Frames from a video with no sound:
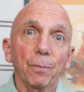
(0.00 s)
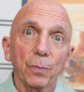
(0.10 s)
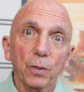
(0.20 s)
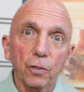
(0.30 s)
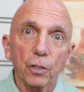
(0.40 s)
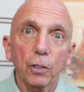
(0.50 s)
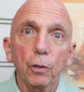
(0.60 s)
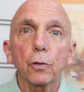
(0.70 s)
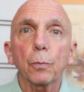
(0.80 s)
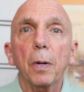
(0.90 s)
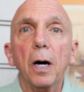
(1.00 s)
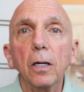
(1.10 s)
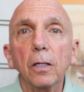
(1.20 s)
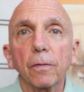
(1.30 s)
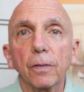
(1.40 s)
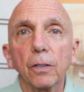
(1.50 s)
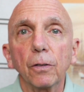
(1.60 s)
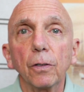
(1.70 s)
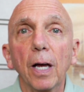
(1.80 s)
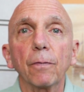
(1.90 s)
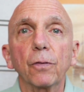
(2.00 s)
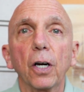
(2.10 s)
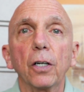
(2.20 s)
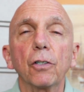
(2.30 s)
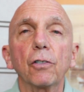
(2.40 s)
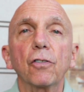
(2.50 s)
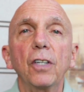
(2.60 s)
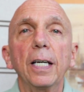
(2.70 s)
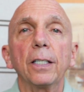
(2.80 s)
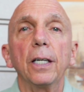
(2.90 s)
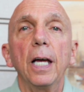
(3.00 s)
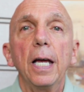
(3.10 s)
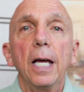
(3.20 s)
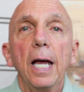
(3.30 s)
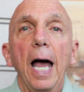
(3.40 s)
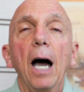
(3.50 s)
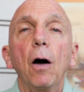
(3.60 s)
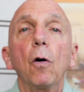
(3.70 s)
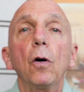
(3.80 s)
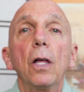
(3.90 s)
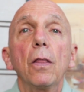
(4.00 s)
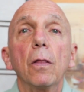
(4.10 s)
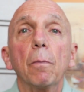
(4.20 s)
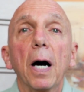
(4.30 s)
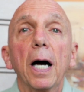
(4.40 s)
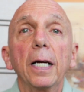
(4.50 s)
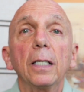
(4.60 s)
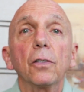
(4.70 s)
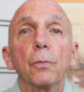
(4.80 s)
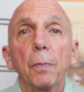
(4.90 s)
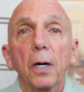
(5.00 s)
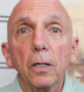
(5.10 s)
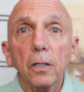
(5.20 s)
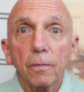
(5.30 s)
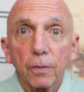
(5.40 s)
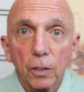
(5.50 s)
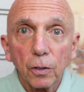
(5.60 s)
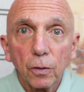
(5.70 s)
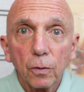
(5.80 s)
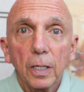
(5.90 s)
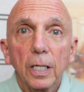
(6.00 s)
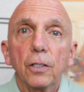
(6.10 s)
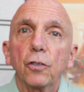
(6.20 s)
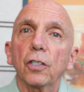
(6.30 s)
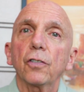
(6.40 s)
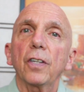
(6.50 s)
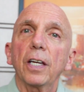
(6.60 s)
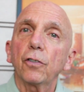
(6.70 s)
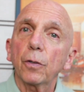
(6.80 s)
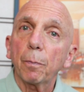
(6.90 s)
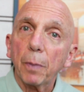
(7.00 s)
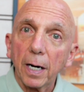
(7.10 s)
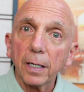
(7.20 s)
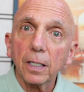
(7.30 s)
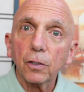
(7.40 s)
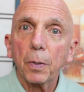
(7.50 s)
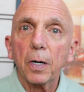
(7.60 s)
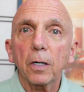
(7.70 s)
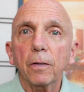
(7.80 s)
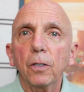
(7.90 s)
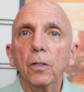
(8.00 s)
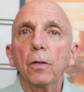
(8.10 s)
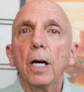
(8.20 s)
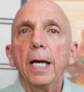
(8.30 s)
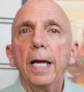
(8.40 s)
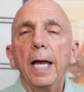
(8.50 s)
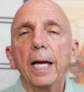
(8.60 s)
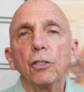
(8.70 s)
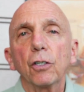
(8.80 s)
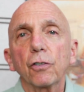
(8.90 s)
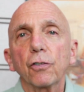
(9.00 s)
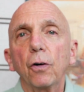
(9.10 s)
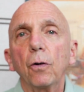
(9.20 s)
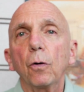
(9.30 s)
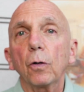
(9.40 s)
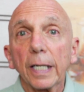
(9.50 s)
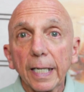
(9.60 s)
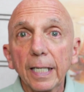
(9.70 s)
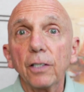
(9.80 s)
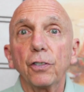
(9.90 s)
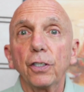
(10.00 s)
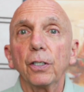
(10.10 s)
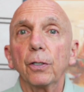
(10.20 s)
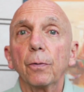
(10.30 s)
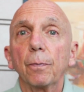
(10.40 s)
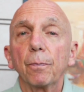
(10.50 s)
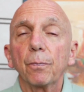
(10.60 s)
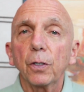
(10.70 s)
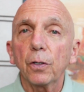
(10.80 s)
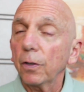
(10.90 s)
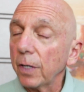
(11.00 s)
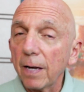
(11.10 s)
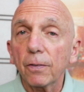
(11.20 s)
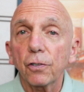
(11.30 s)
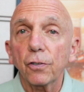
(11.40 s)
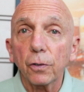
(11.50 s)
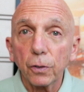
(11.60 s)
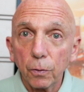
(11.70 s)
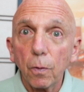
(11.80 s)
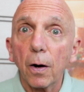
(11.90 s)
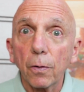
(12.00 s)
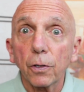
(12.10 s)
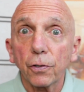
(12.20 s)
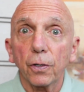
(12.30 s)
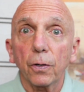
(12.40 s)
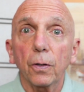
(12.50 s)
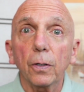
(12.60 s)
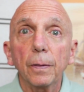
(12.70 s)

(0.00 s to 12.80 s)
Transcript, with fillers: It's a huge part of you. You have to understand how the mind is part of you, just as your body is part of you and your soul is you. You don't have a soul, you are the soul.